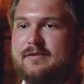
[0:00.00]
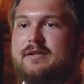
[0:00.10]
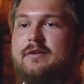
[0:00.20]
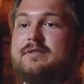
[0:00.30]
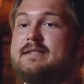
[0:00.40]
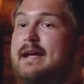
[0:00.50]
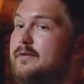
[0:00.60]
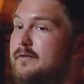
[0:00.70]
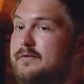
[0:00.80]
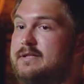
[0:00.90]
There's no
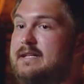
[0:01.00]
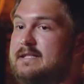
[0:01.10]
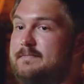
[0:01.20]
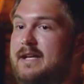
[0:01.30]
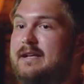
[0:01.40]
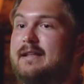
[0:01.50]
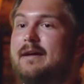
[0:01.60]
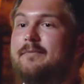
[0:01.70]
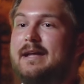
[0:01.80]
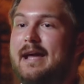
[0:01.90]
set cruising speed
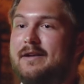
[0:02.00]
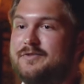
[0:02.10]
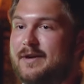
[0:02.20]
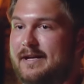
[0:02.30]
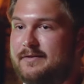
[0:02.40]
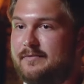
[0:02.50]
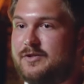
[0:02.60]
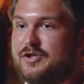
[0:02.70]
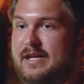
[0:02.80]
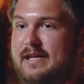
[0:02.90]
that we had tried to
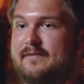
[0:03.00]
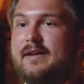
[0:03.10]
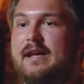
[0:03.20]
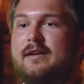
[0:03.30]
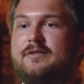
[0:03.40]
achieve,